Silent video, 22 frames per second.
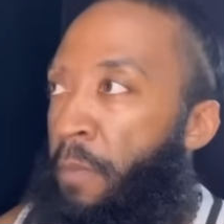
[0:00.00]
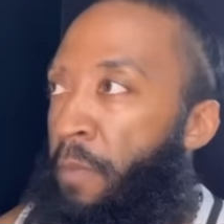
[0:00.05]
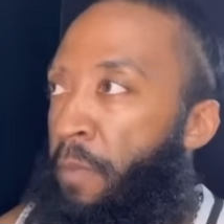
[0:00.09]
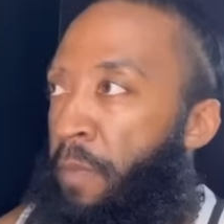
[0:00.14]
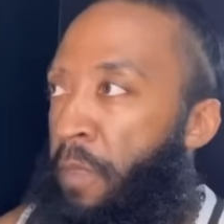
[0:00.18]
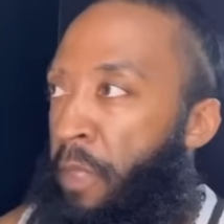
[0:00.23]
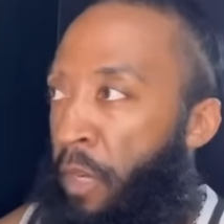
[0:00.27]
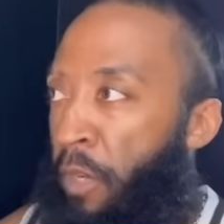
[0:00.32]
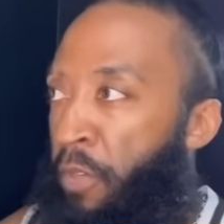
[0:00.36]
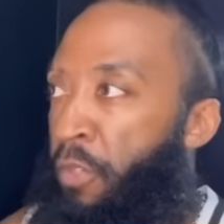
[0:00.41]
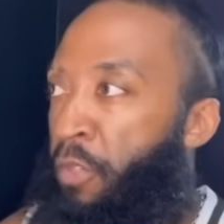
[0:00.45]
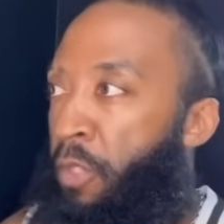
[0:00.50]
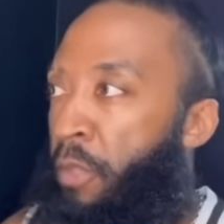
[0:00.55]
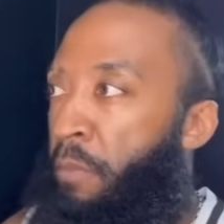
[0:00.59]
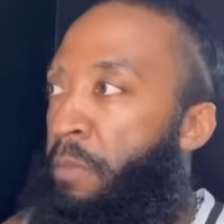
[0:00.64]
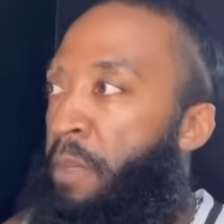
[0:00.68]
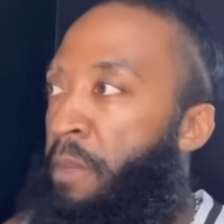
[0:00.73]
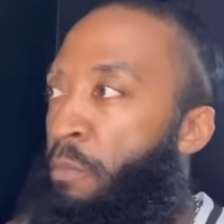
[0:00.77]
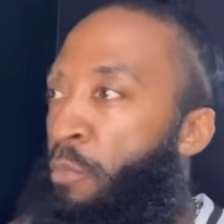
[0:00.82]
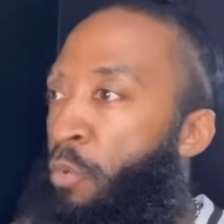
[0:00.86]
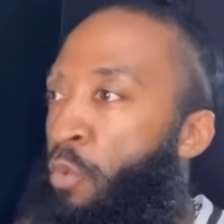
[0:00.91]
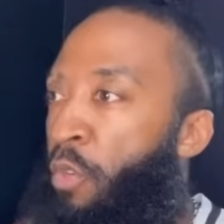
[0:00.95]
There should
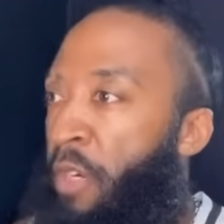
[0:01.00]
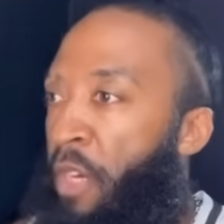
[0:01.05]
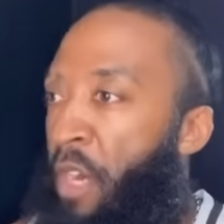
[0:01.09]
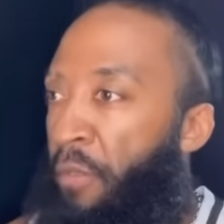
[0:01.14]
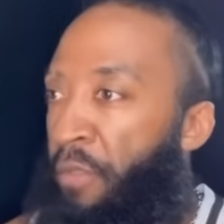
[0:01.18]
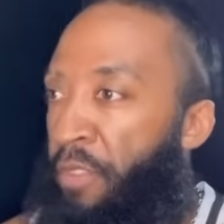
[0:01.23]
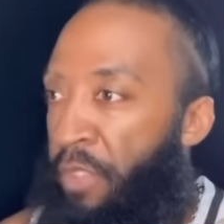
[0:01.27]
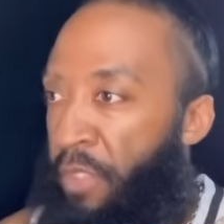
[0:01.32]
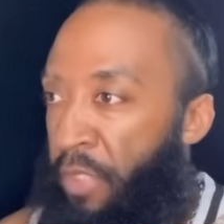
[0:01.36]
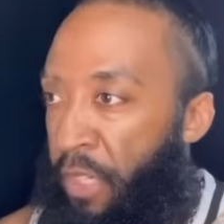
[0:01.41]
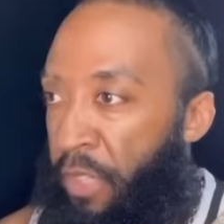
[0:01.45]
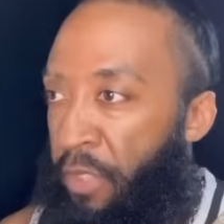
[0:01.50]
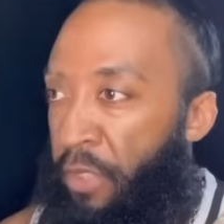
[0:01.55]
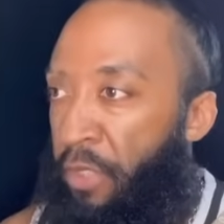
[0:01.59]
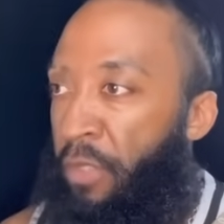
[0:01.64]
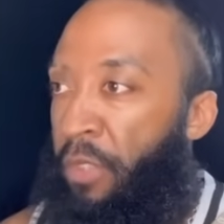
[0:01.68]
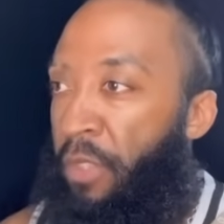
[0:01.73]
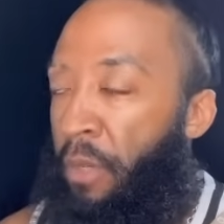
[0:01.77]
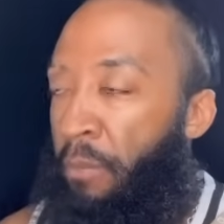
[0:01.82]
be more conversations